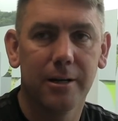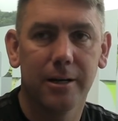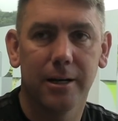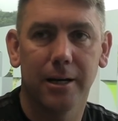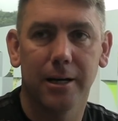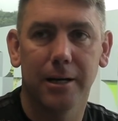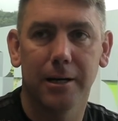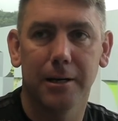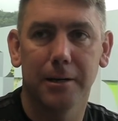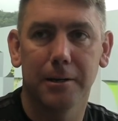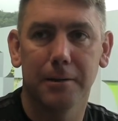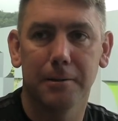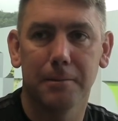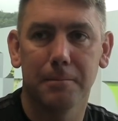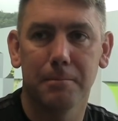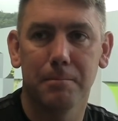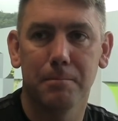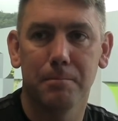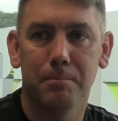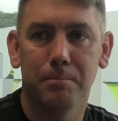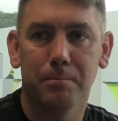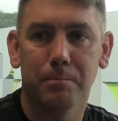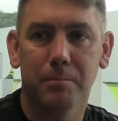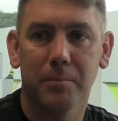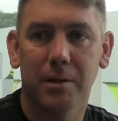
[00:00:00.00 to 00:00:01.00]

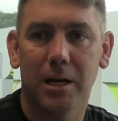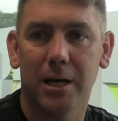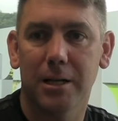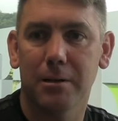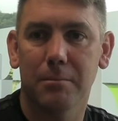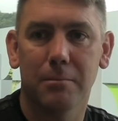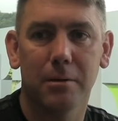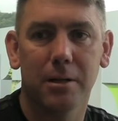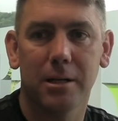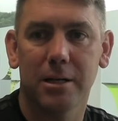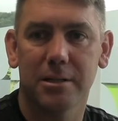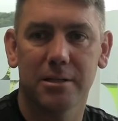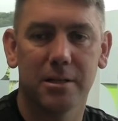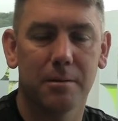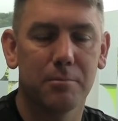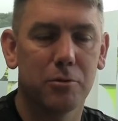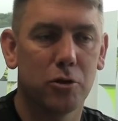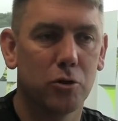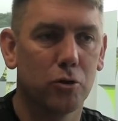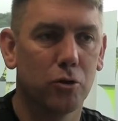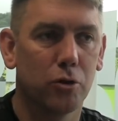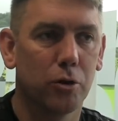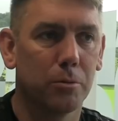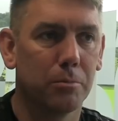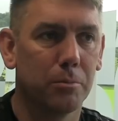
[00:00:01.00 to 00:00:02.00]
And like I say, I'm
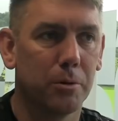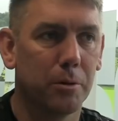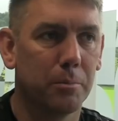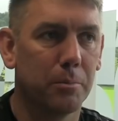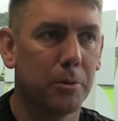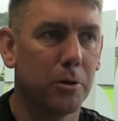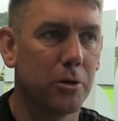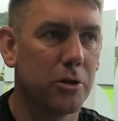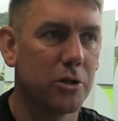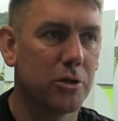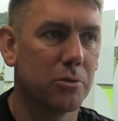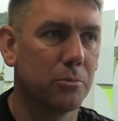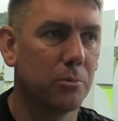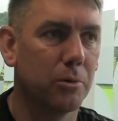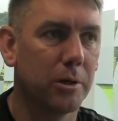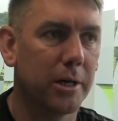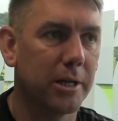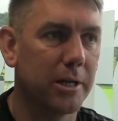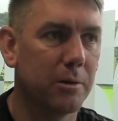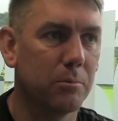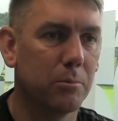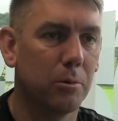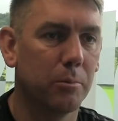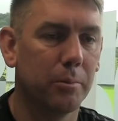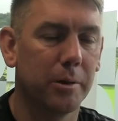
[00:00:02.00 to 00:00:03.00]
sure the person we'll get
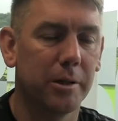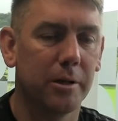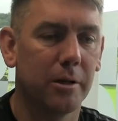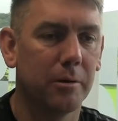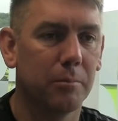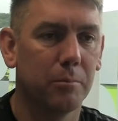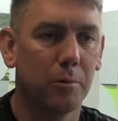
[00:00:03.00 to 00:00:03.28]
in will be